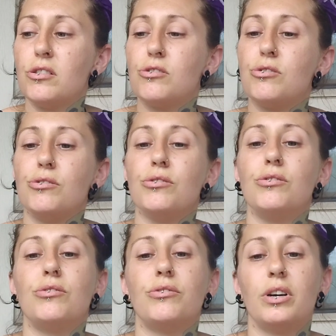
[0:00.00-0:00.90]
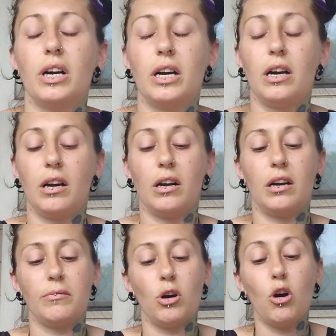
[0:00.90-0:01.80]
to
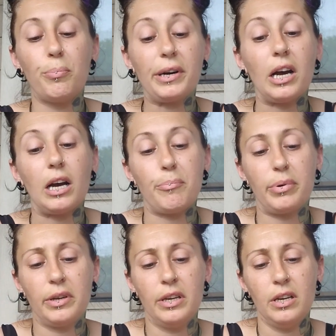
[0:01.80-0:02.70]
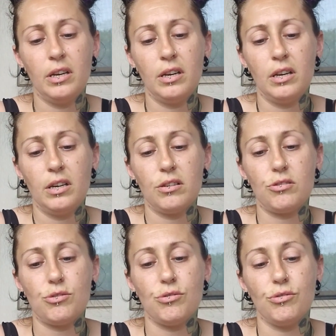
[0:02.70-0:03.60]
open up
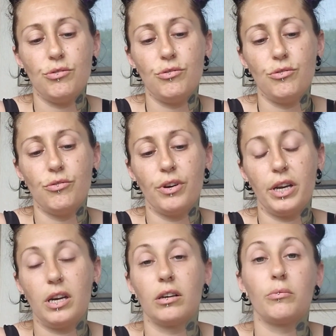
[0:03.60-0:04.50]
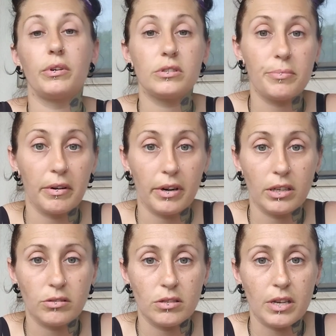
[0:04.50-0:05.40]
to hear what Spirit
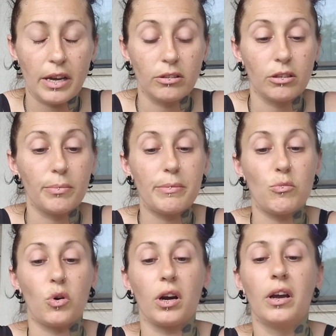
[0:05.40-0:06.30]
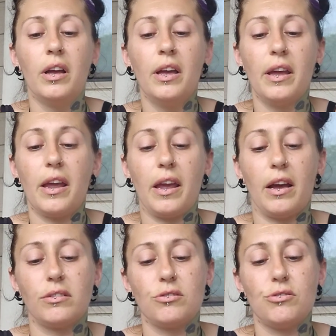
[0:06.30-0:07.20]
has to say a little bit more
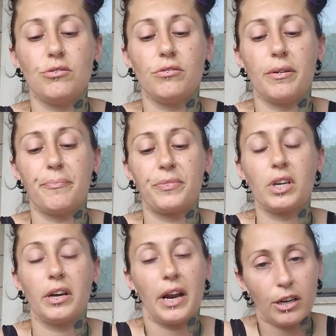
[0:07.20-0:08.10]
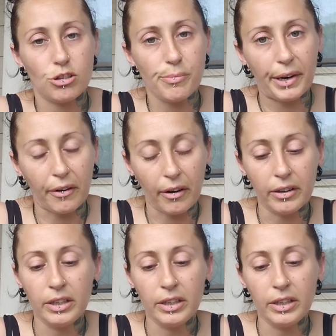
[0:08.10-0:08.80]
and to connect you better.